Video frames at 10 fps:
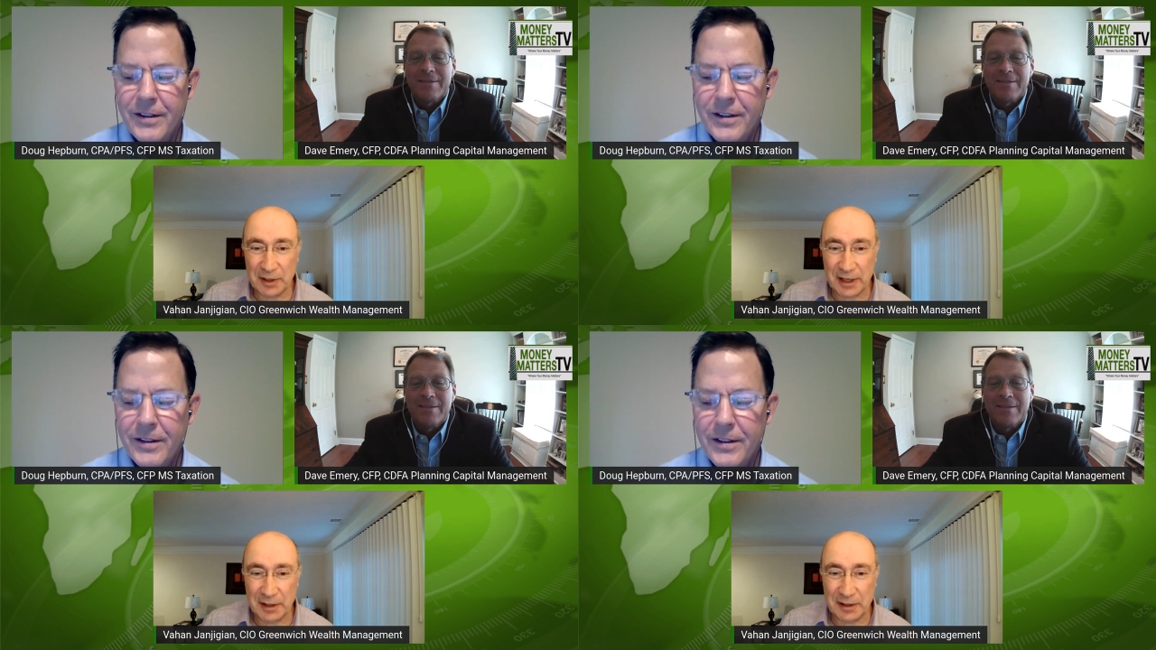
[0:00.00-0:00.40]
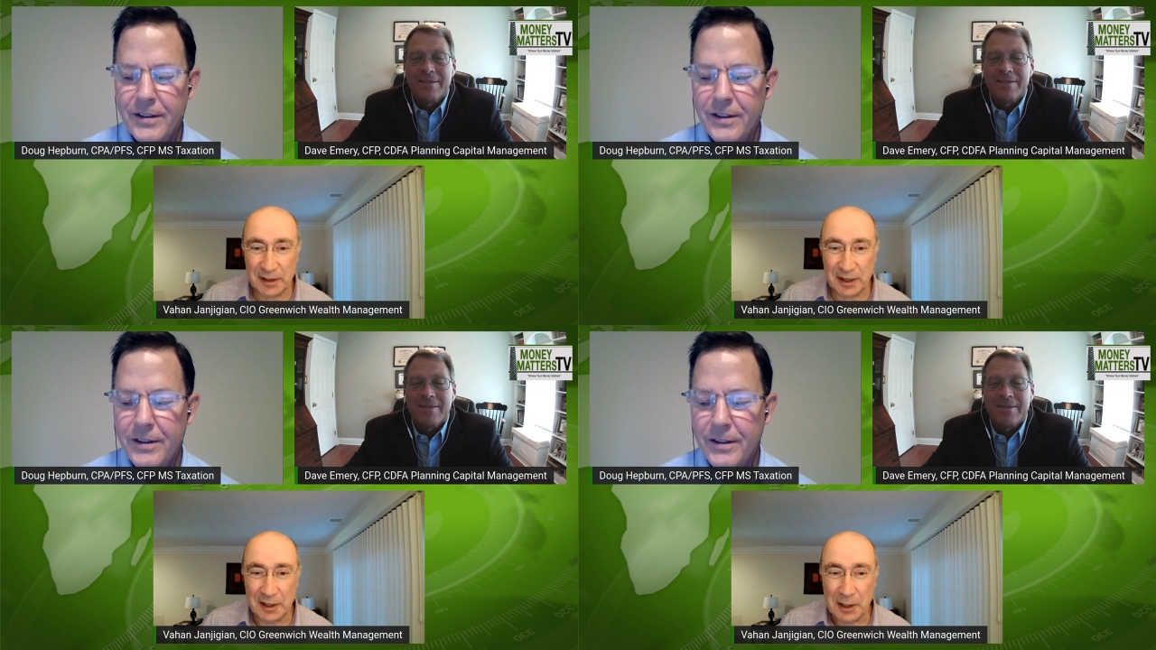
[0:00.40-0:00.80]
Speaker 1: And
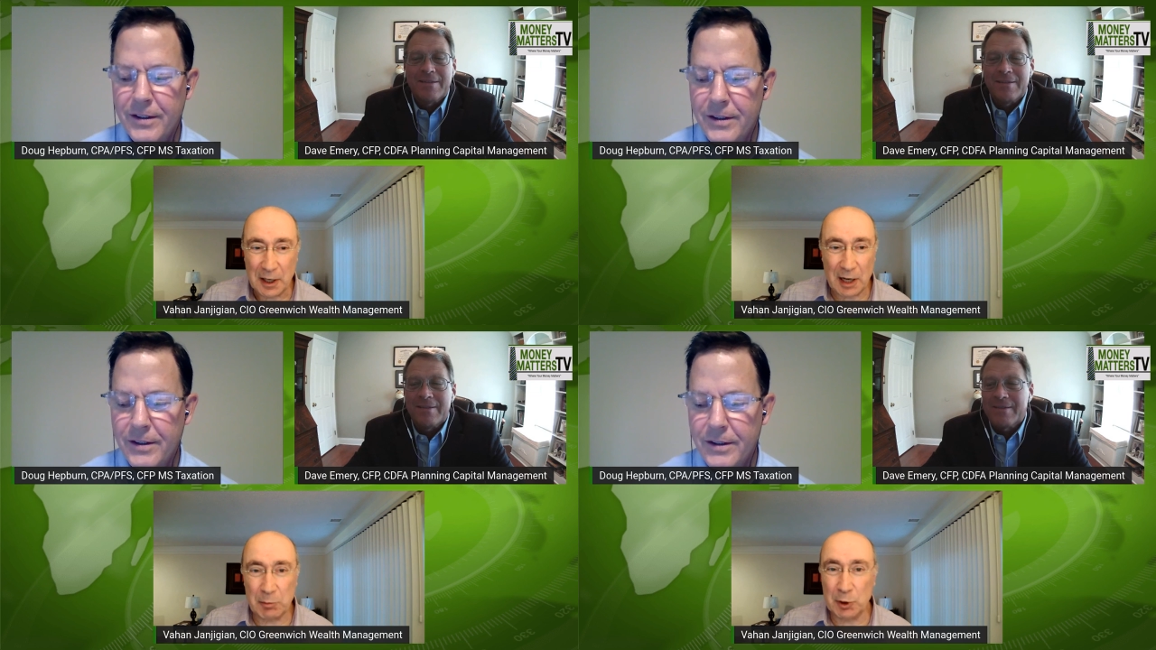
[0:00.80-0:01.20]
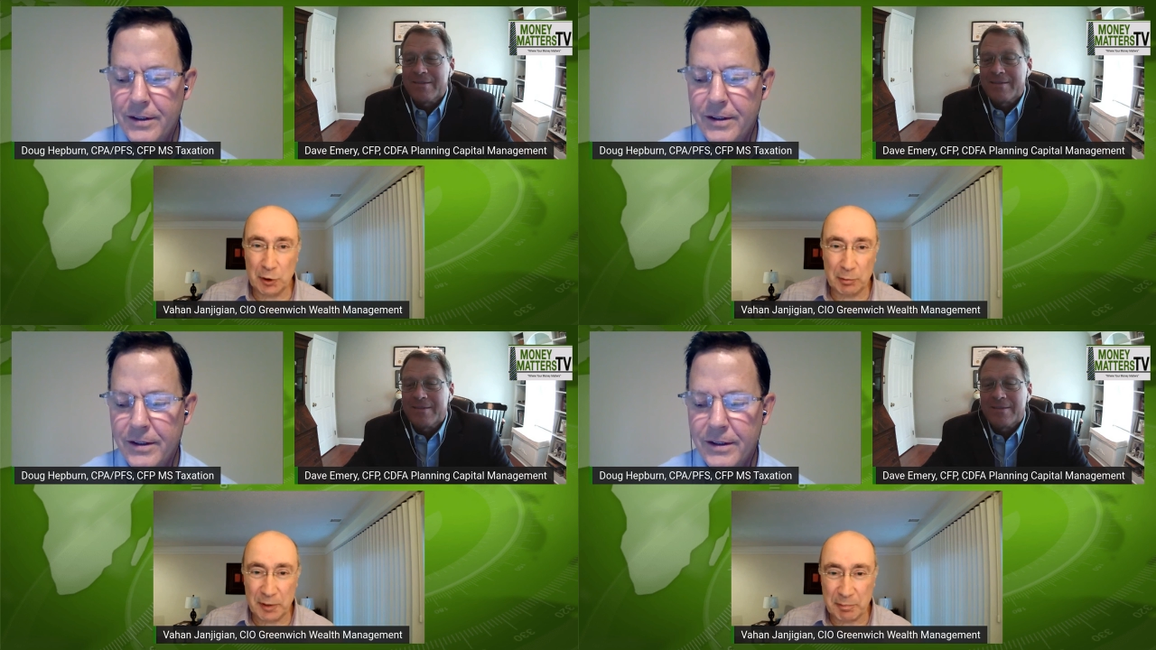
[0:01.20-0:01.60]
uh, I'm a
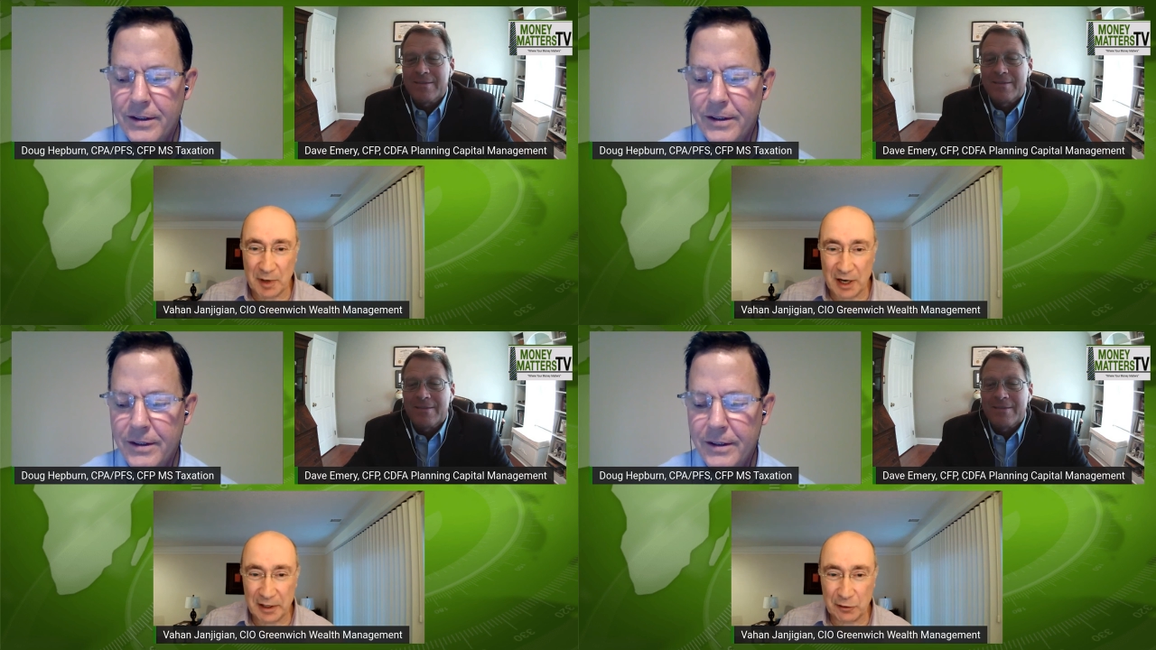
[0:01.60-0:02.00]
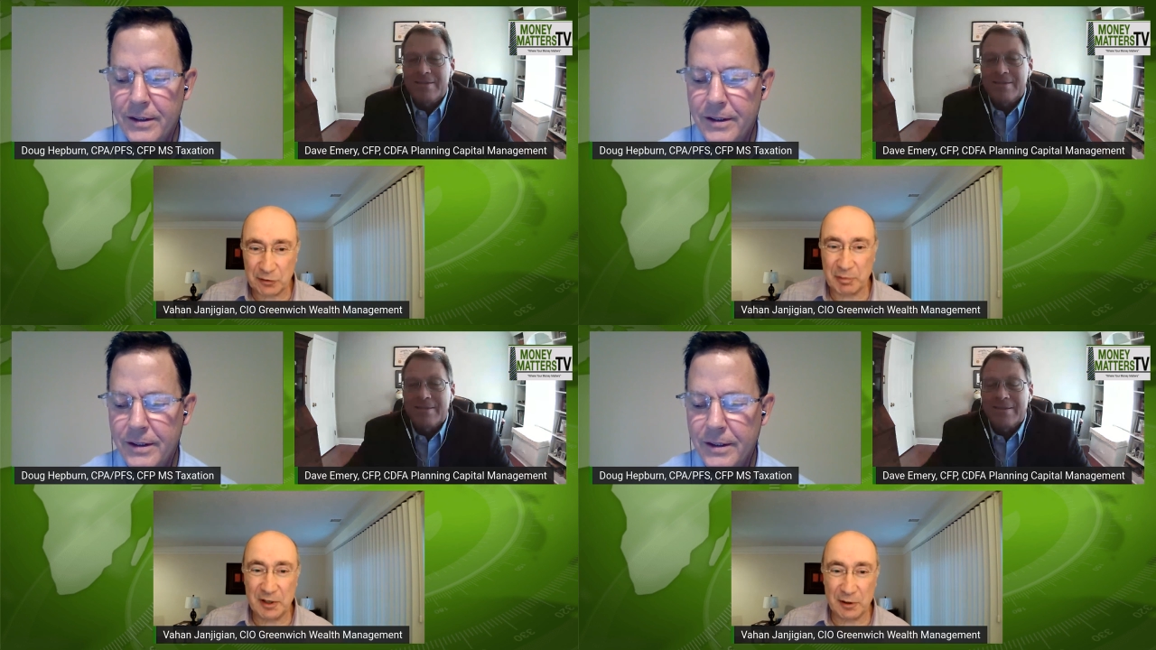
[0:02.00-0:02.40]
little bit
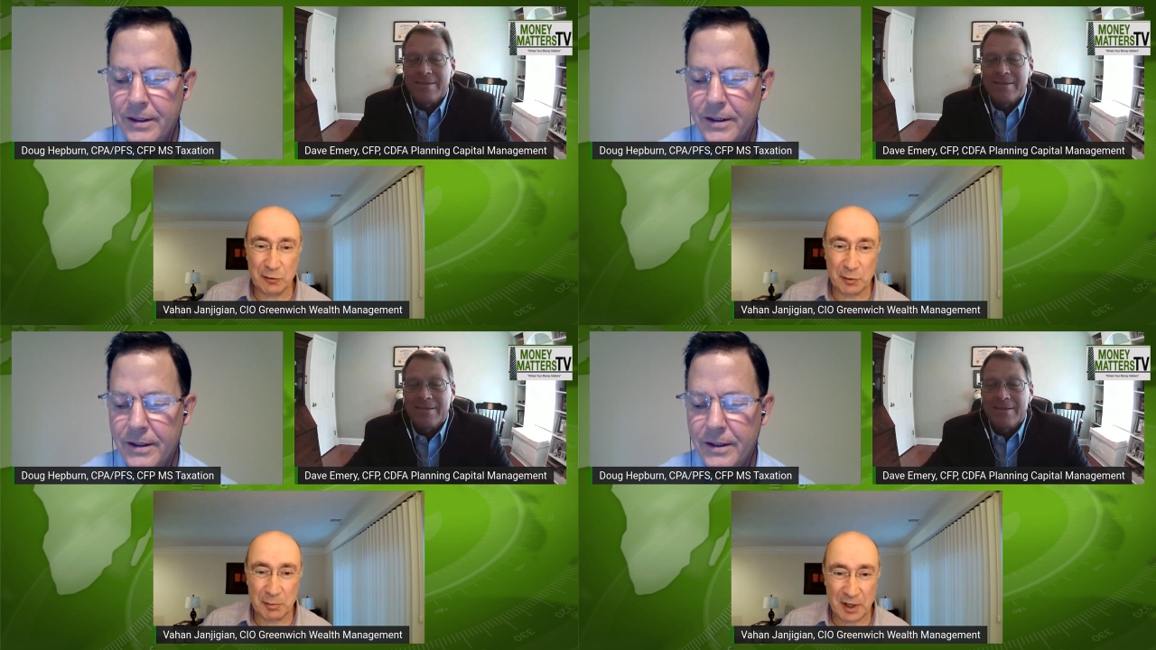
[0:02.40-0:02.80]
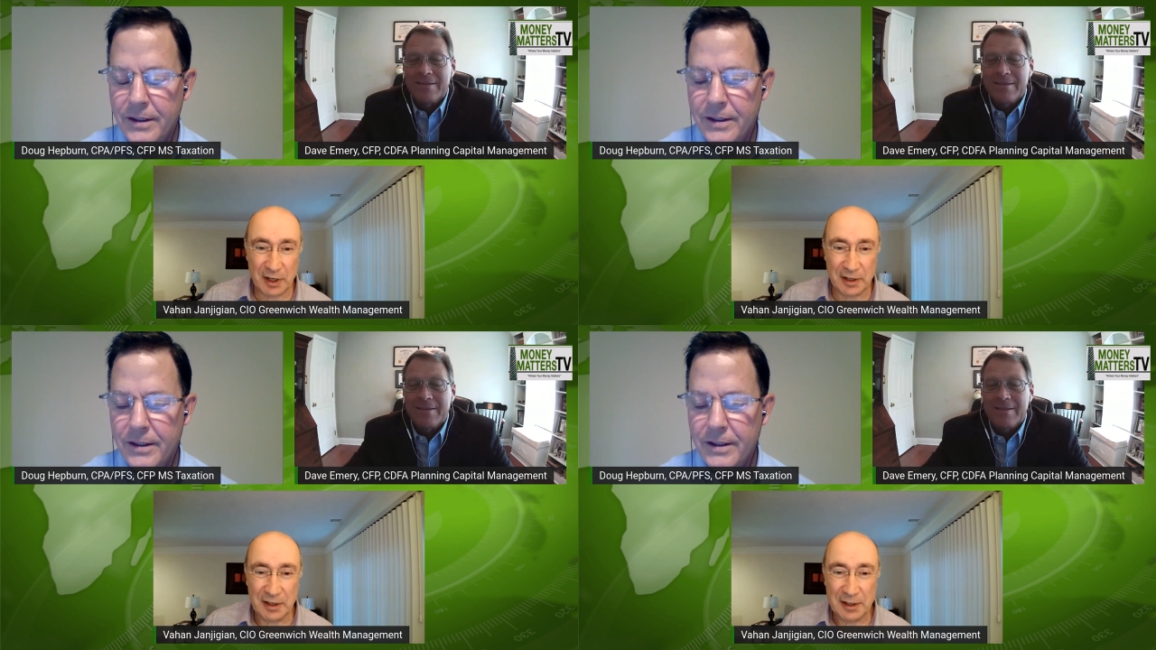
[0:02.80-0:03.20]
biased because when my